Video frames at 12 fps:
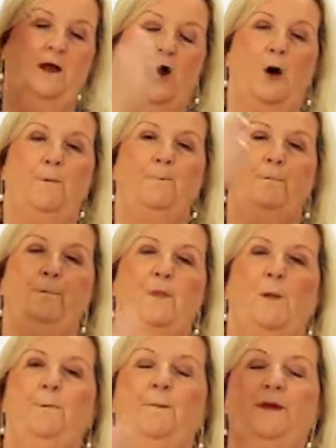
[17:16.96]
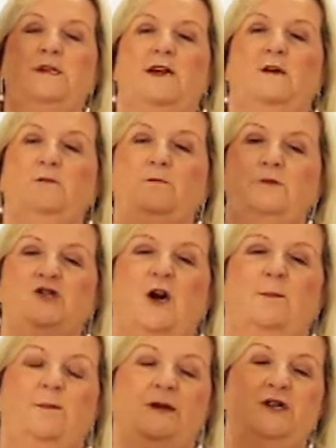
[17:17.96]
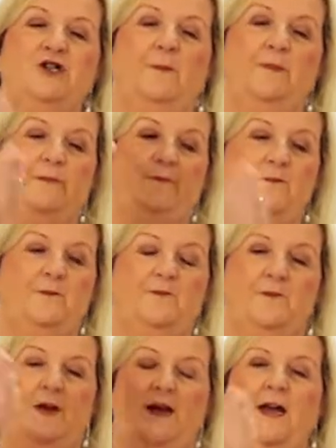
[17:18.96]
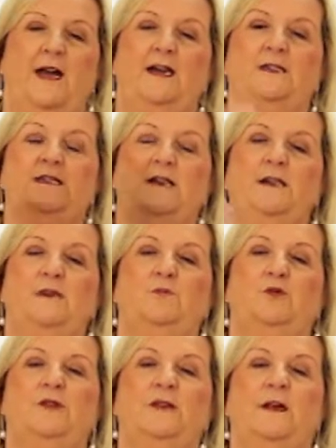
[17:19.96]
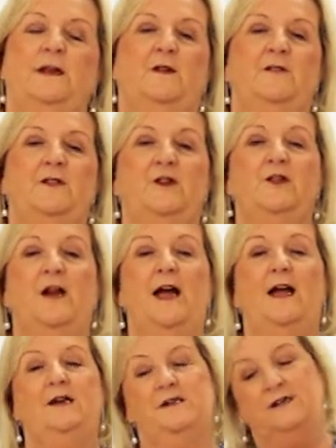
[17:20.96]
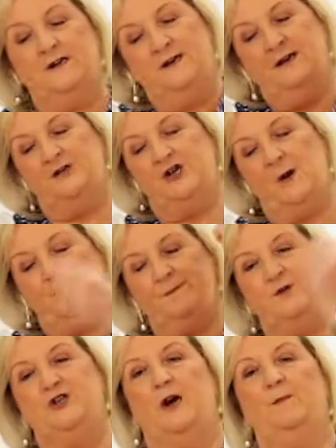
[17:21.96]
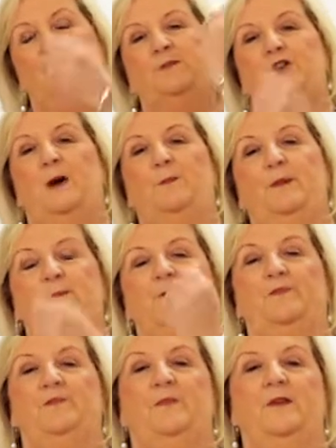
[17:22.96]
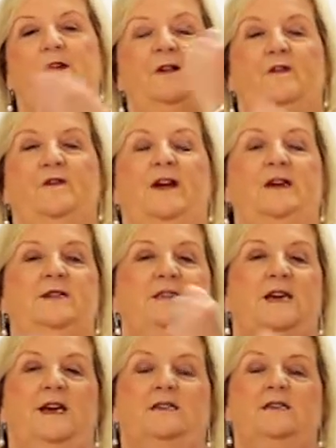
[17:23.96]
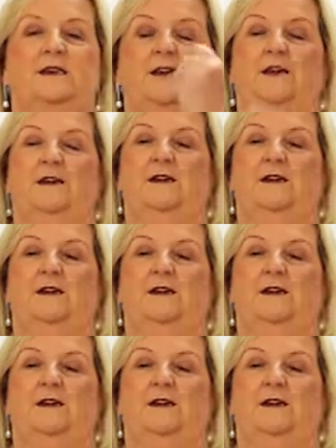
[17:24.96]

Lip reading: Up, up and down. Chop and chop. Excellent. Put the knife in the other hand. Chop, chop, chop. Fantastic.